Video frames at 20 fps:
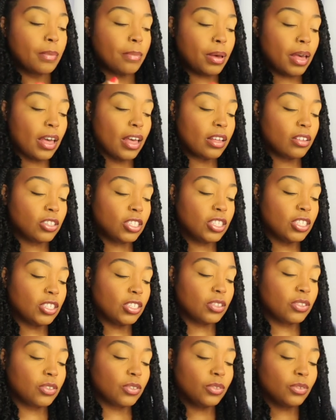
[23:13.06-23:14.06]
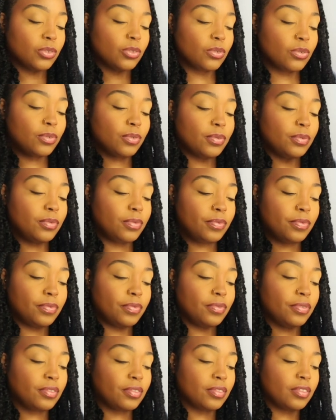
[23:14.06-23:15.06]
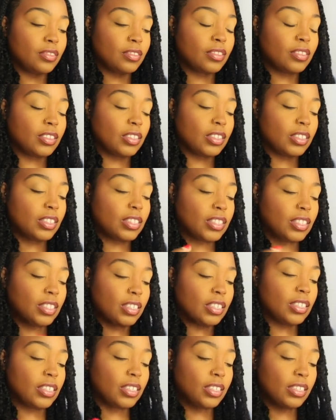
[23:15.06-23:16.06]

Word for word: Pile two. Let's see.